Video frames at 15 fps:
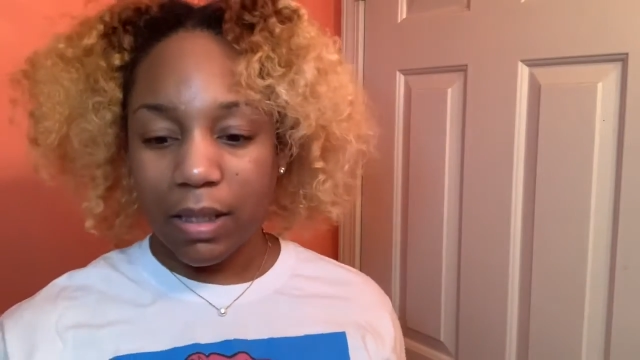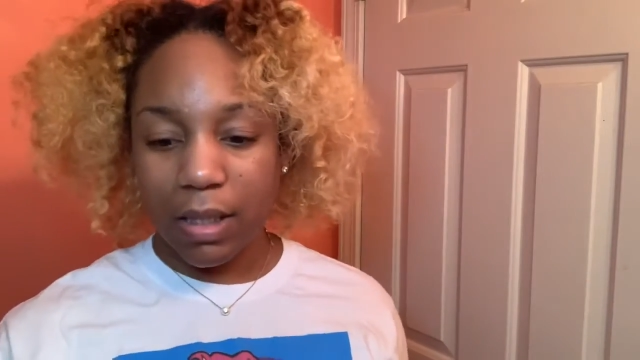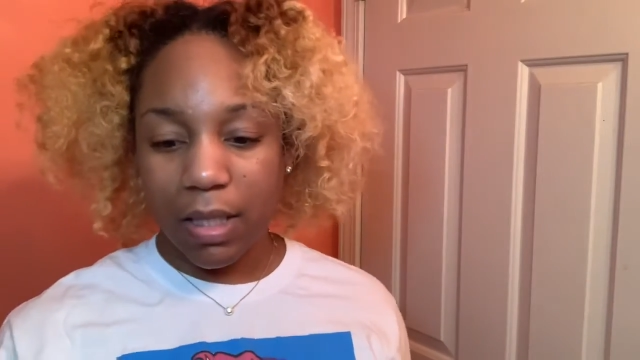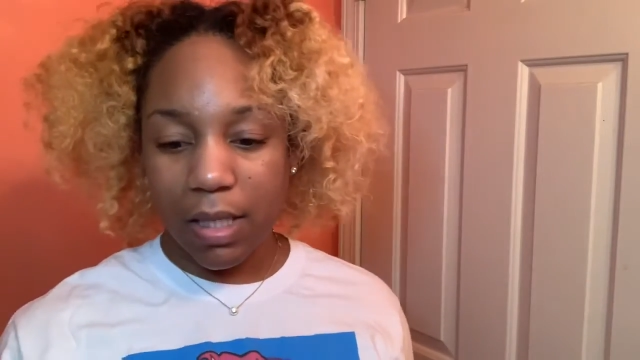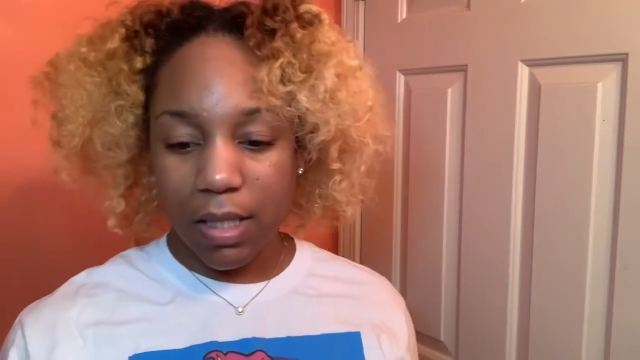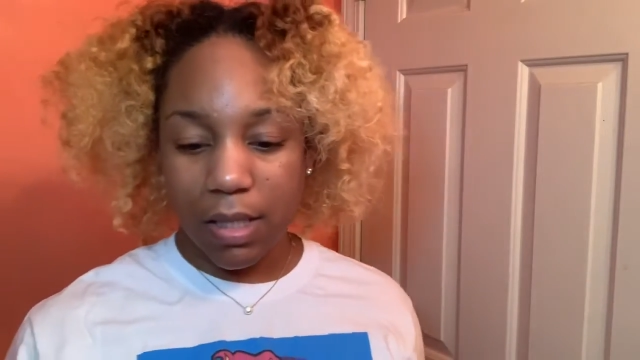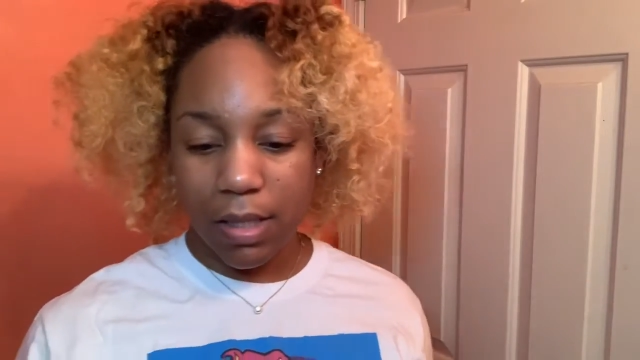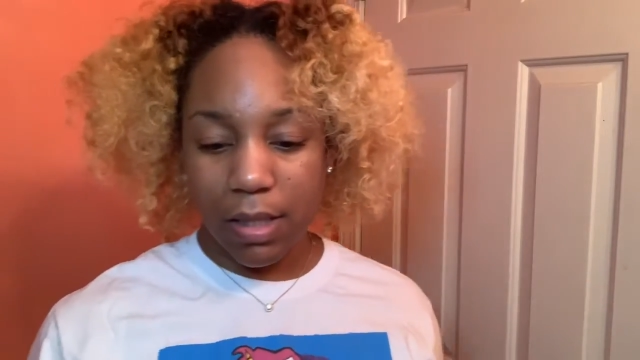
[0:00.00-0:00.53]

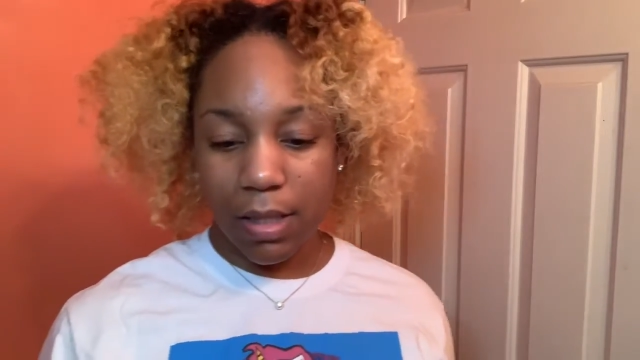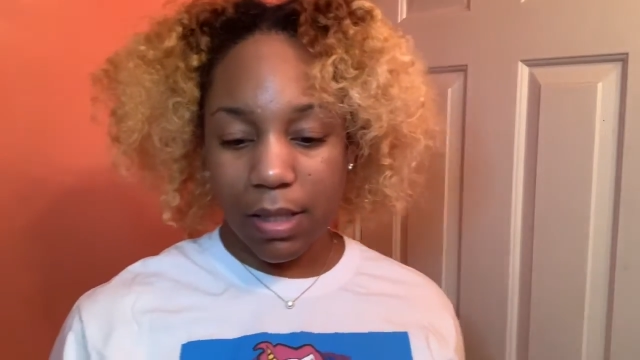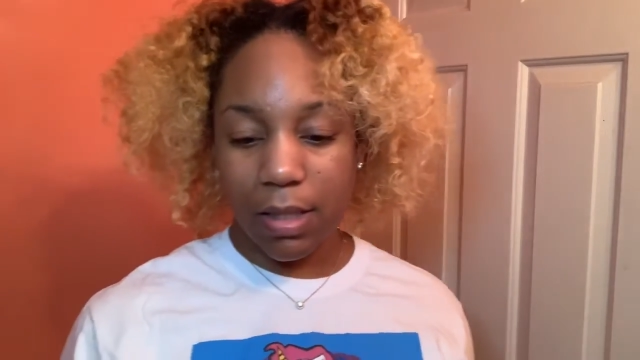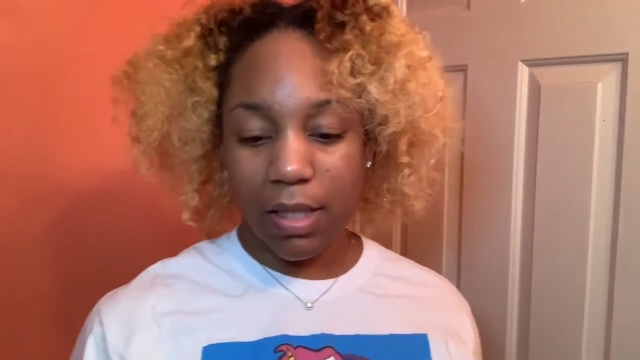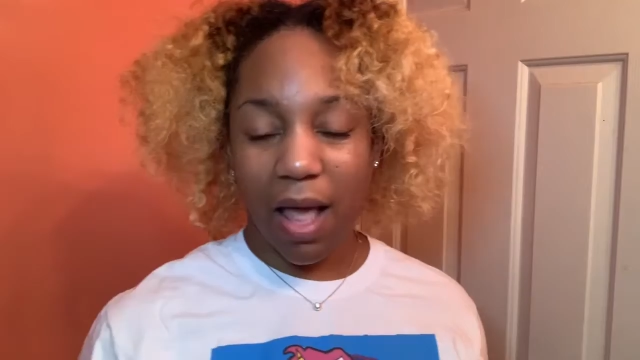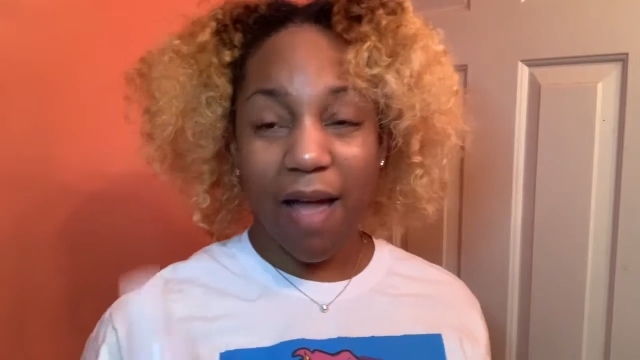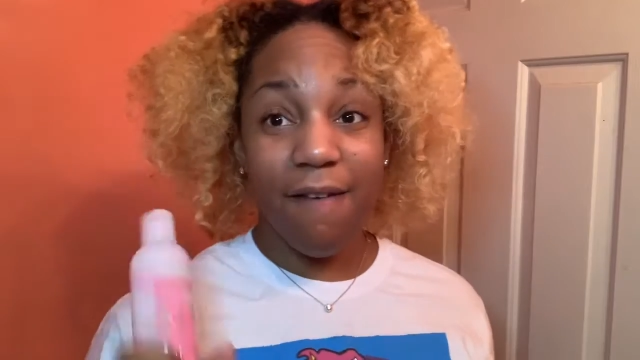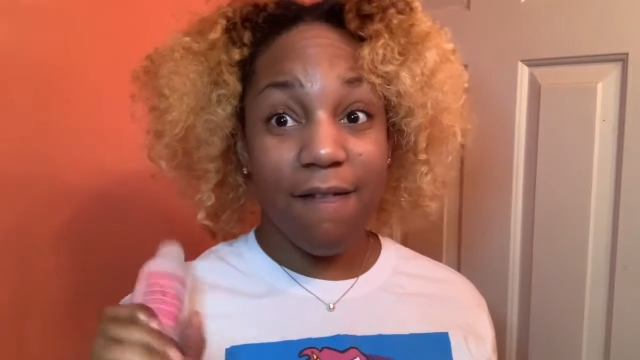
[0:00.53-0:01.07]
is
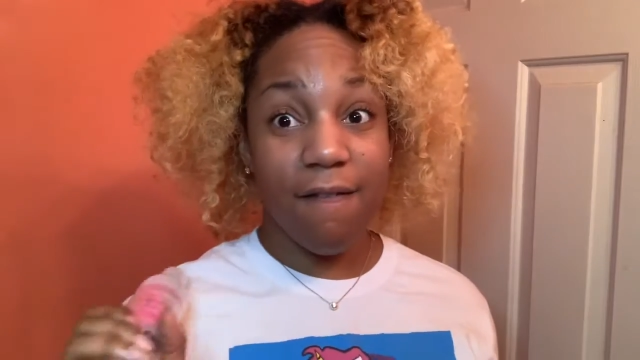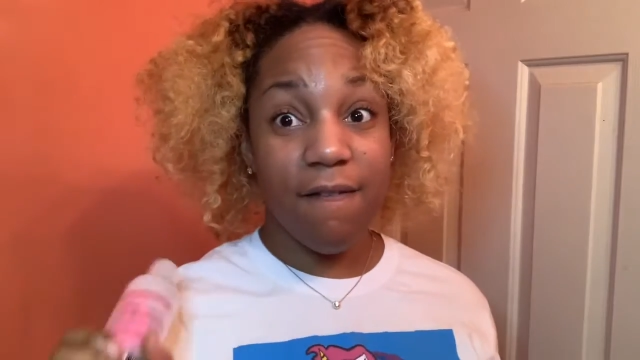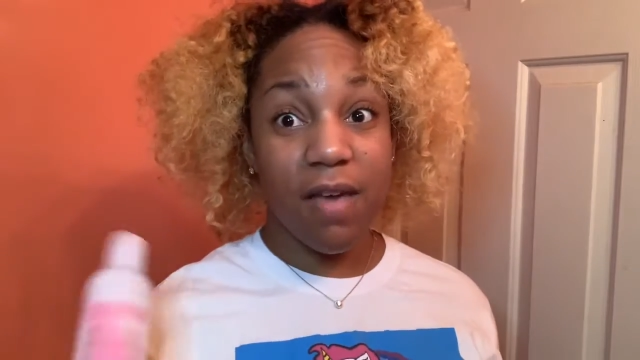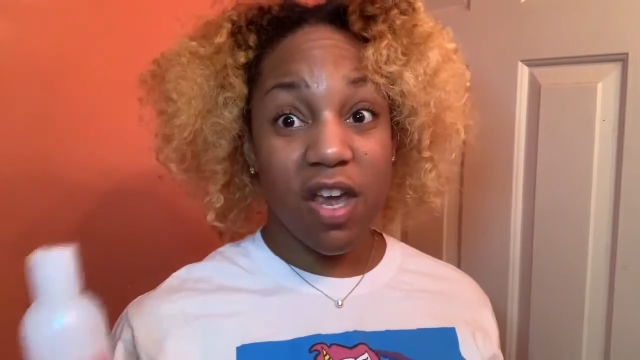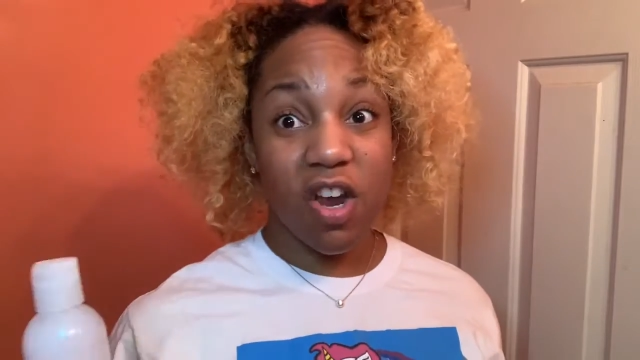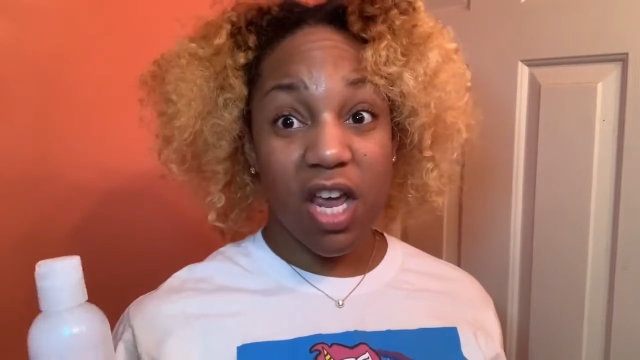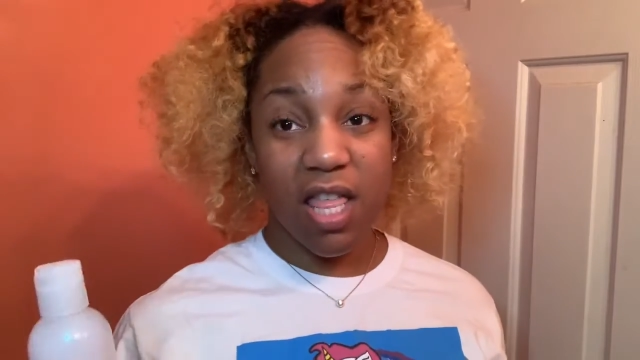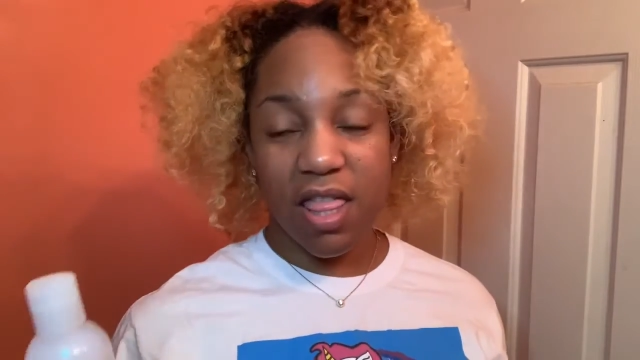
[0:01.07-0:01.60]

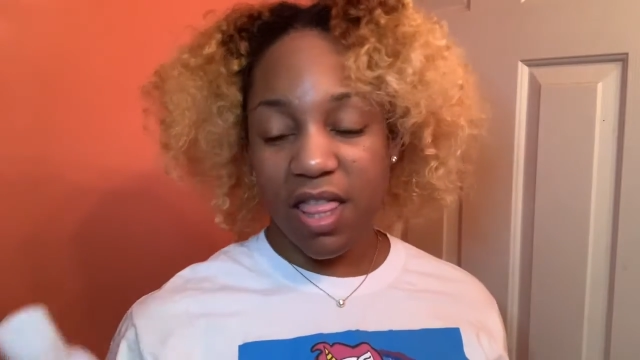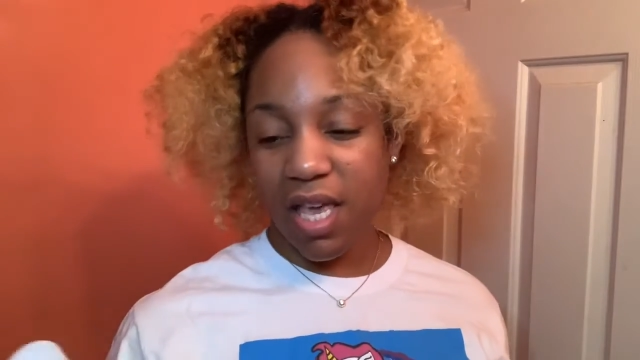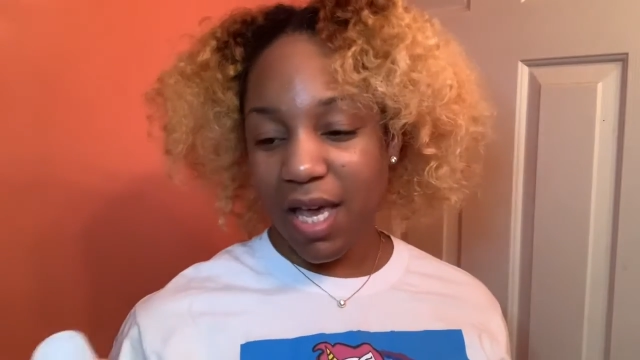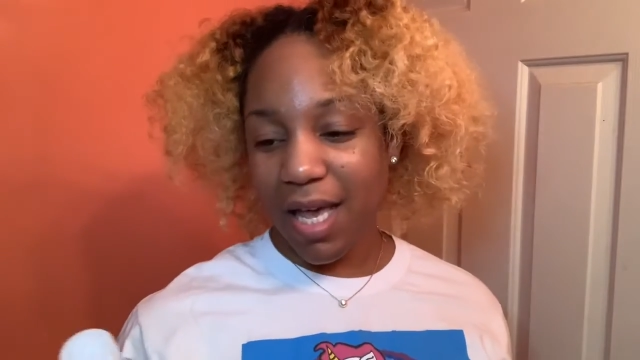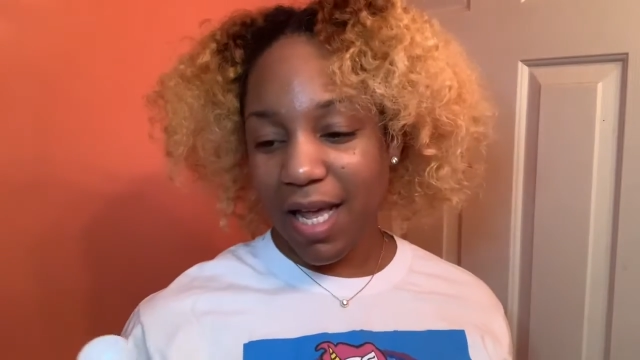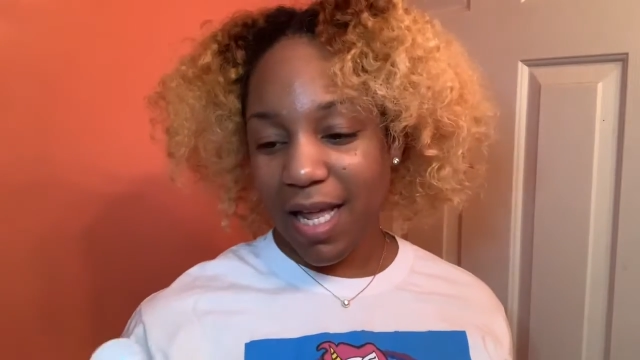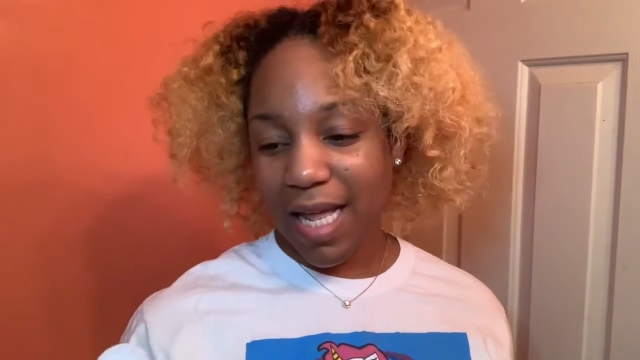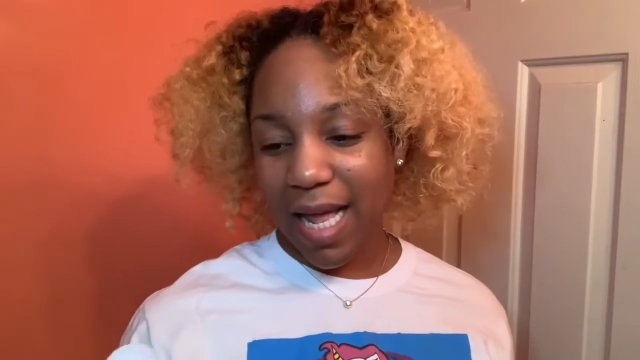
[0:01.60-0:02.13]
very
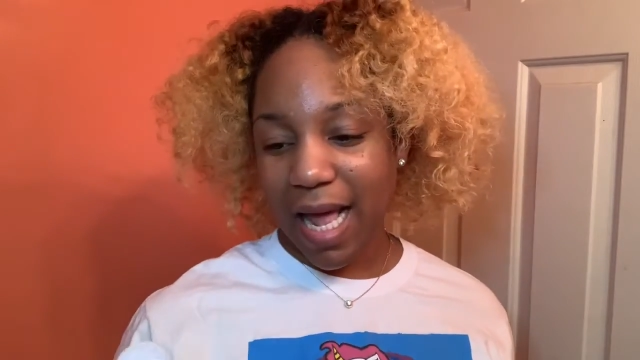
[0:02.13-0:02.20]
thick